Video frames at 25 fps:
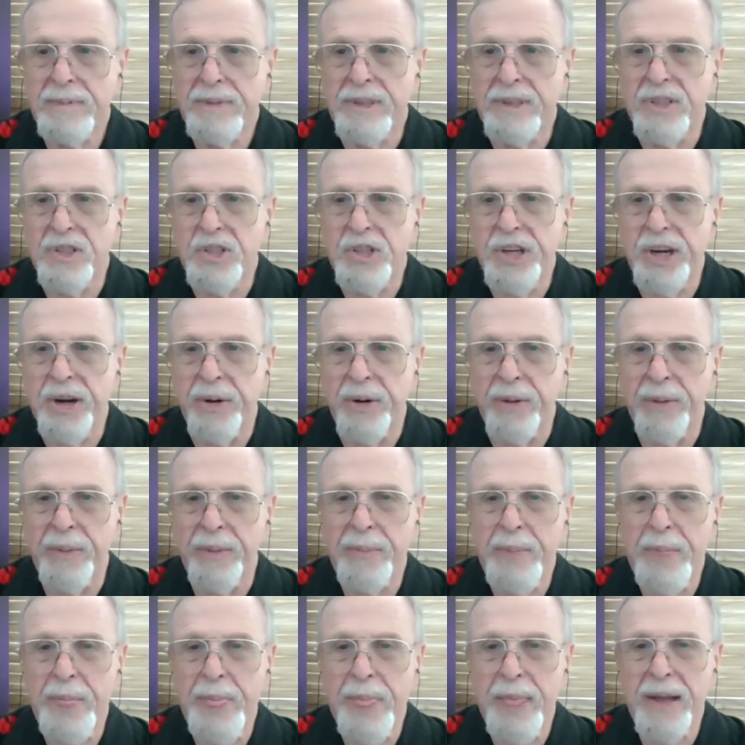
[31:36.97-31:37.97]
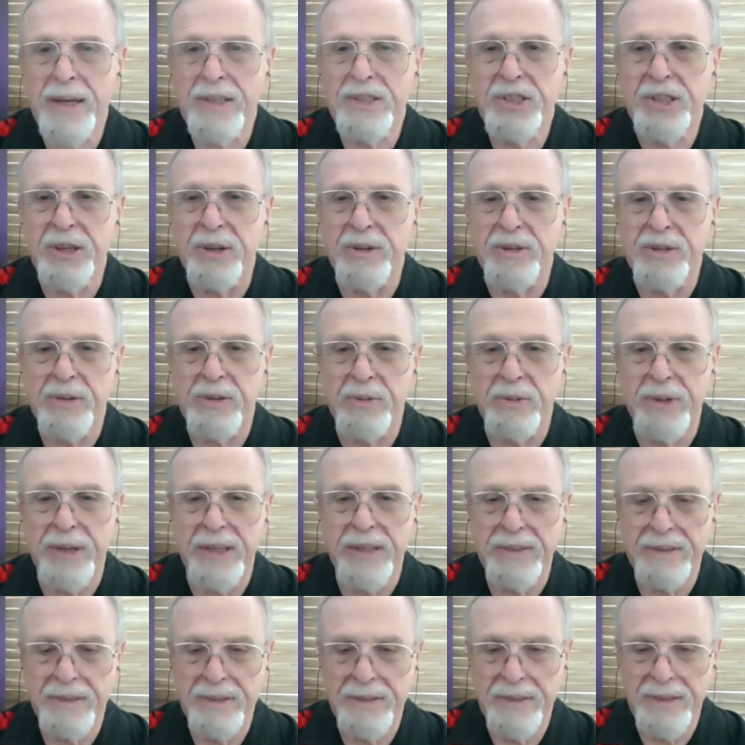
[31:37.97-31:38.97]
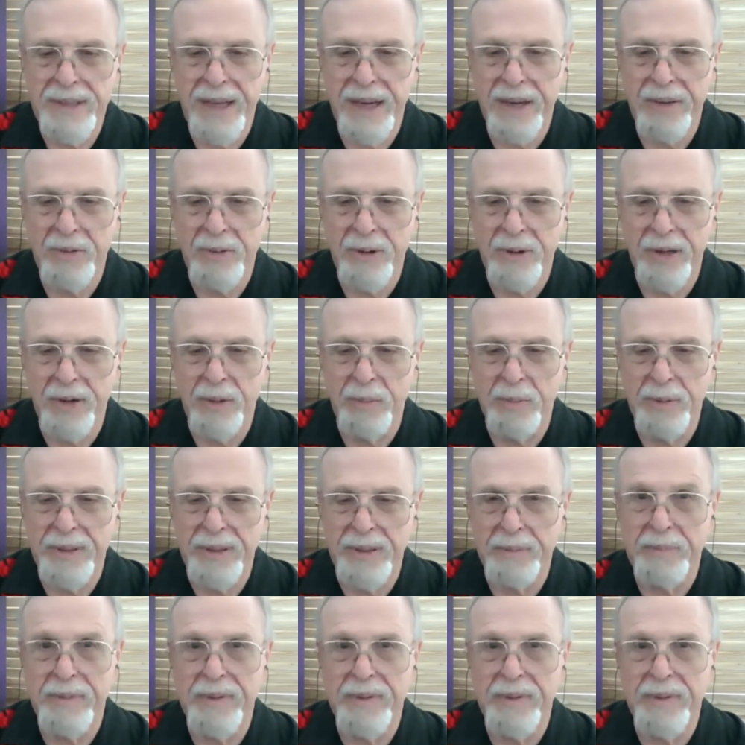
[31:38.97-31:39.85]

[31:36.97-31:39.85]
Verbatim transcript: The share, share screen. How do I open that?